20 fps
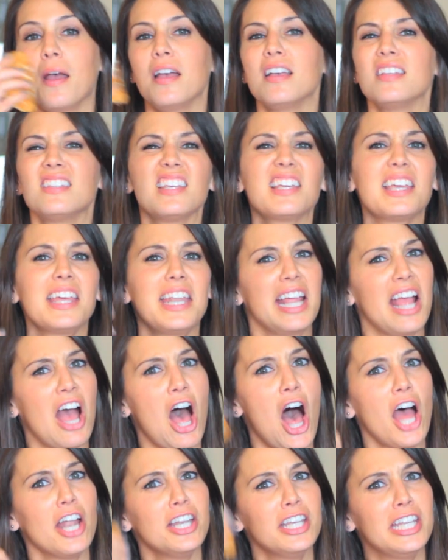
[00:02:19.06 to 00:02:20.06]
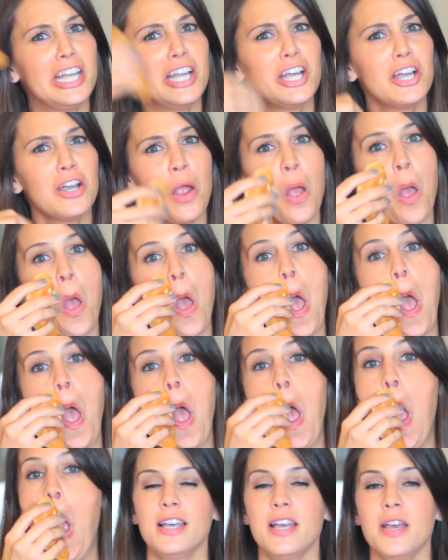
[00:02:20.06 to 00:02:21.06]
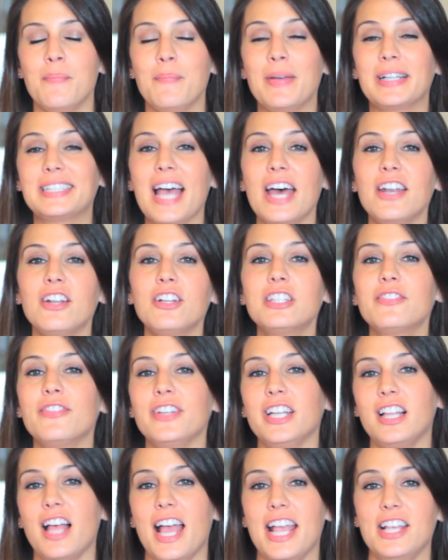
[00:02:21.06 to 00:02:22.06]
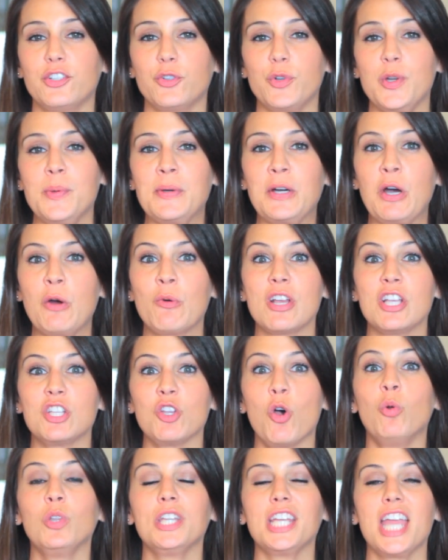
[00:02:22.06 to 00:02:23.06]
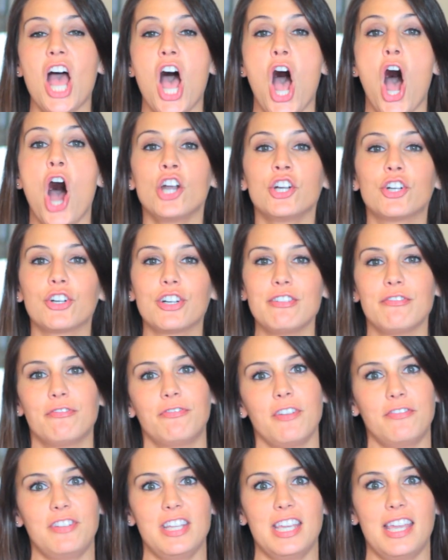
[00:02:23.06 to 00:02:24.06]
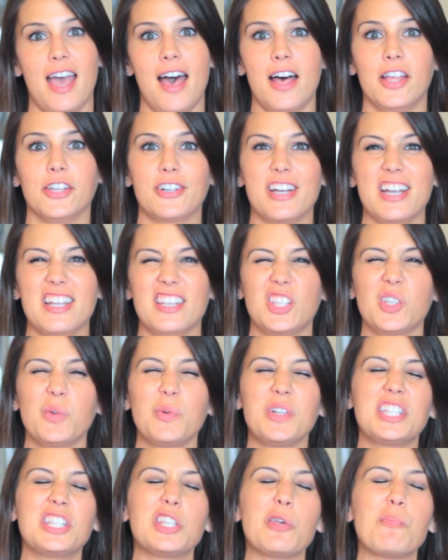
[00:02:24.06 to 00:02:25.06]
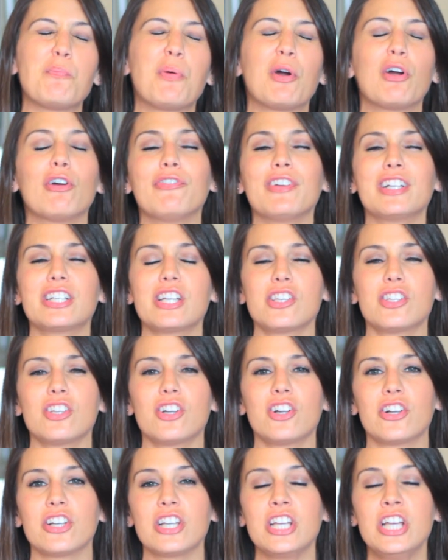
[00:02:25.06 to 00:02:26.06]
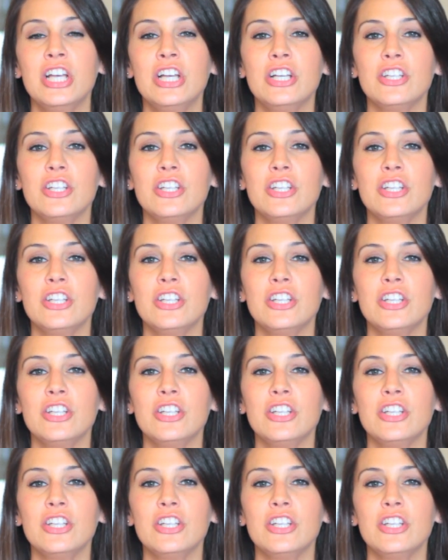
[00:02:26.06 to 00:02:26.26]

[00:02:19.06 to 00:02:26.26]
Is it getting hot in here? McDonald's vanilla ice cream cone is only 150 calories, so it's the perfect dessert.